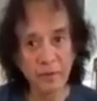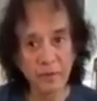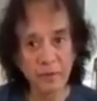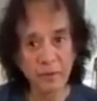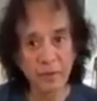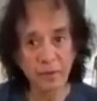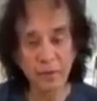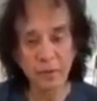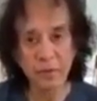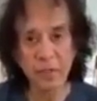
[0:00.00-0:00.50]

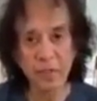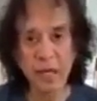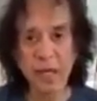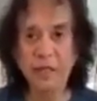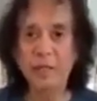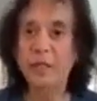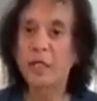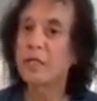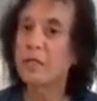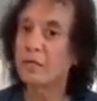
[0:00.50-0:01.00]
So
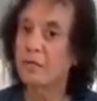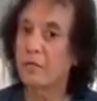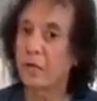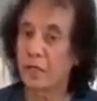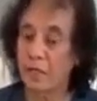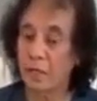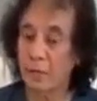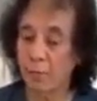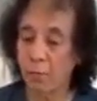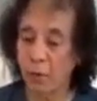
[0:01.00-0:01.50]
that is
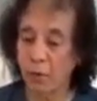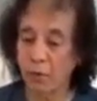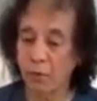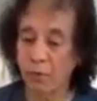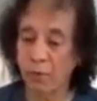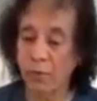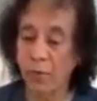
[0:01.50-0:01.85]
very important.